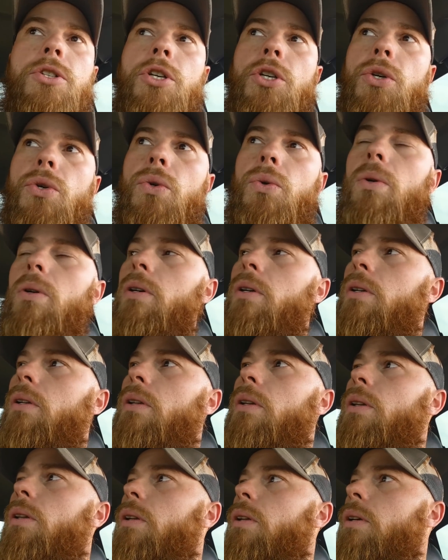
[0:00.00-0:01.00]
to
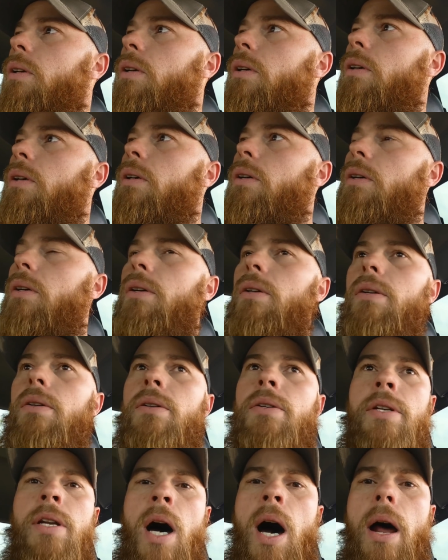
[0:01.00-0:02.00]

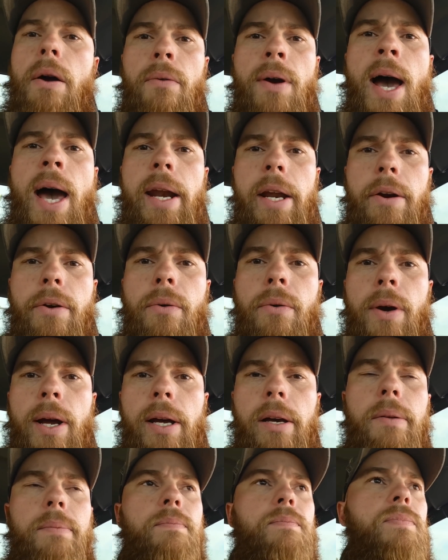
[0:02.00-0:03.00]
not ride it
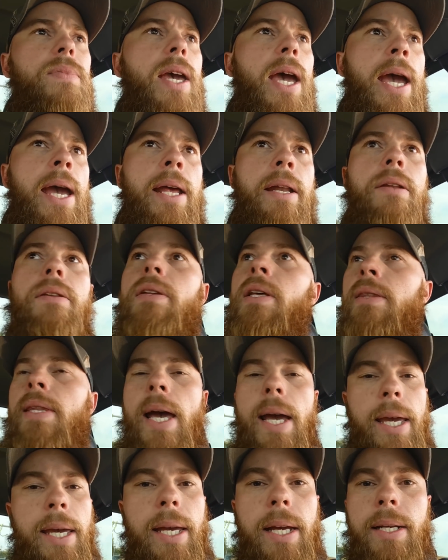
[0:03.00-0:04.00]
around. And then
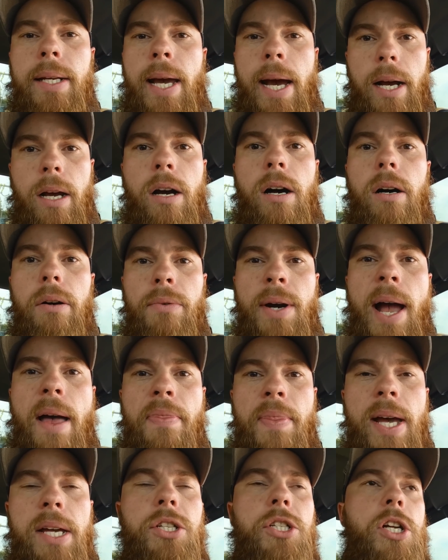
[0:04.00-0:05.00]
that kid got caught
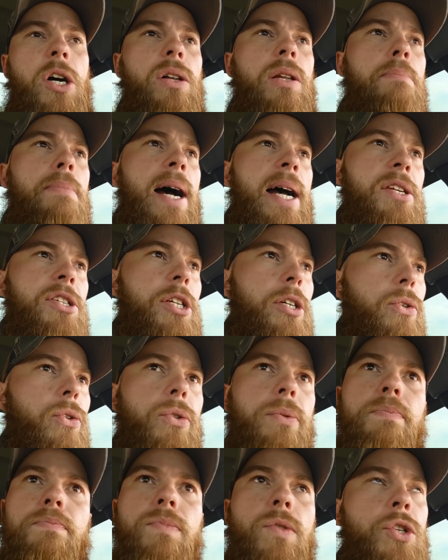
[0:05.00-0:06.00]
riding that stolen
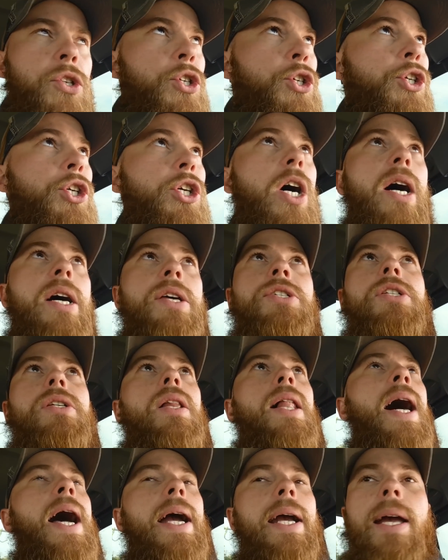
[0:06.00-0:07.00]
bicycle.
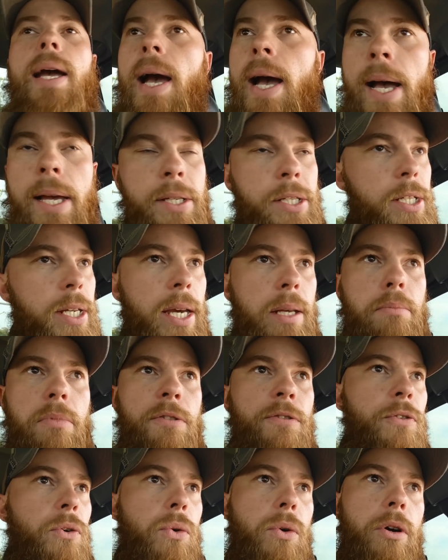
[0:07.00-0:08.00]
Just like I said
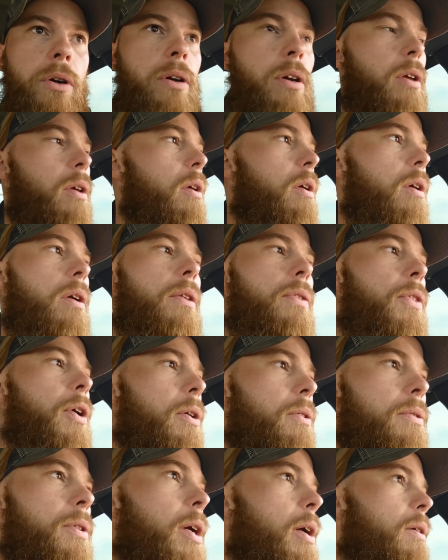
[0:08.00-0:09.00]
before,
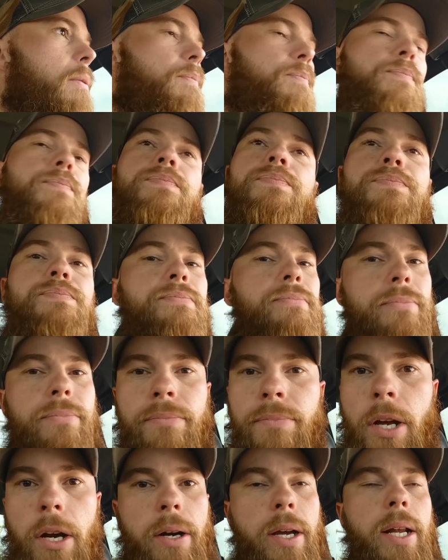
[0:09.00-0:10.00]
they're
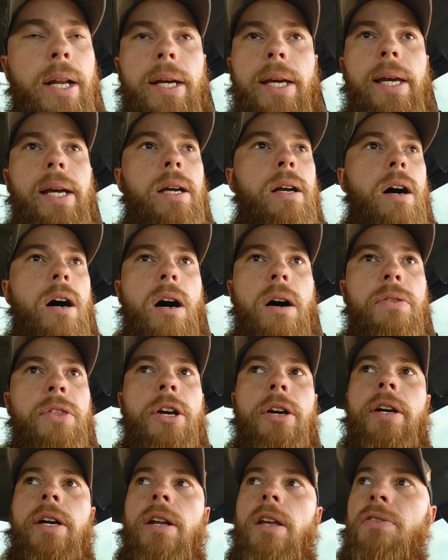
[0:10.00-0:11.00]
gonna get caught.
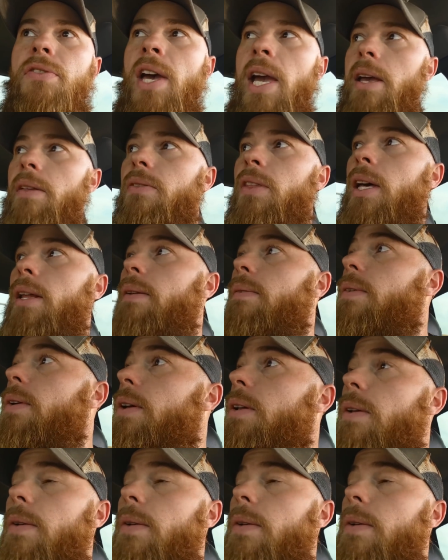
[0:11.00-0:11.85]
They're gonna think that